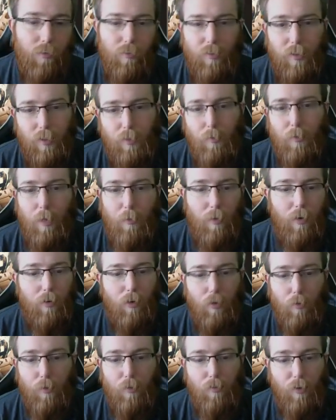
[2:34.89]
that's still maybe a
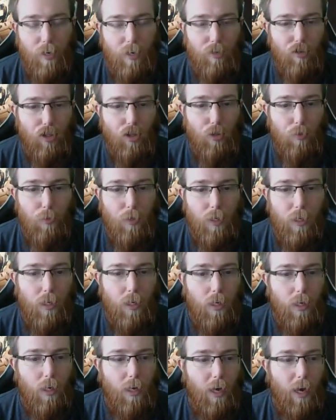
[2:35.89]
little bit of an issue. But
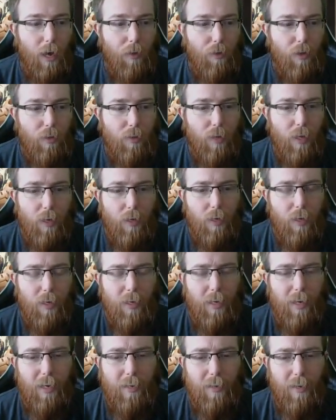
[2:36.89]
I think that
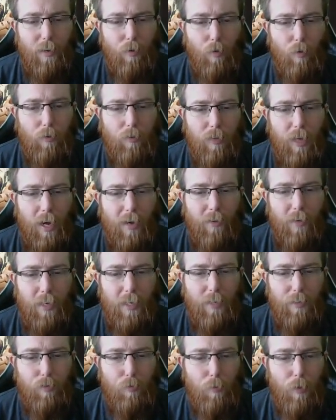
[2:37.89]
it, it was not like
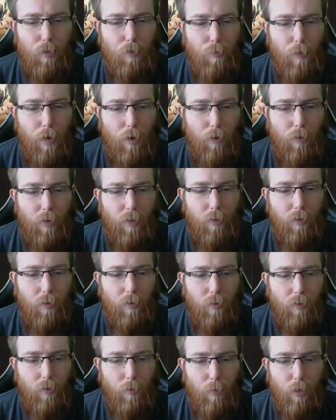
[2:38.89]
he's much better than
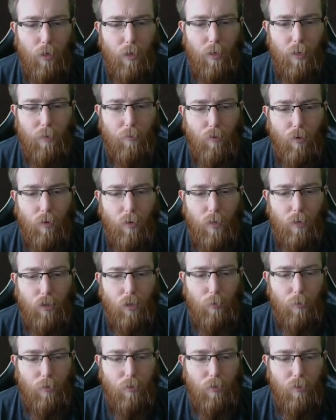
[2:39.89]
somebody you can get for a lot
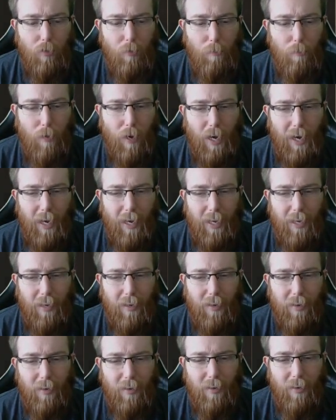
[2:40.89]
cheaper. Is this a buy?
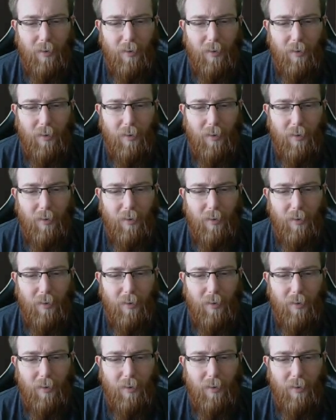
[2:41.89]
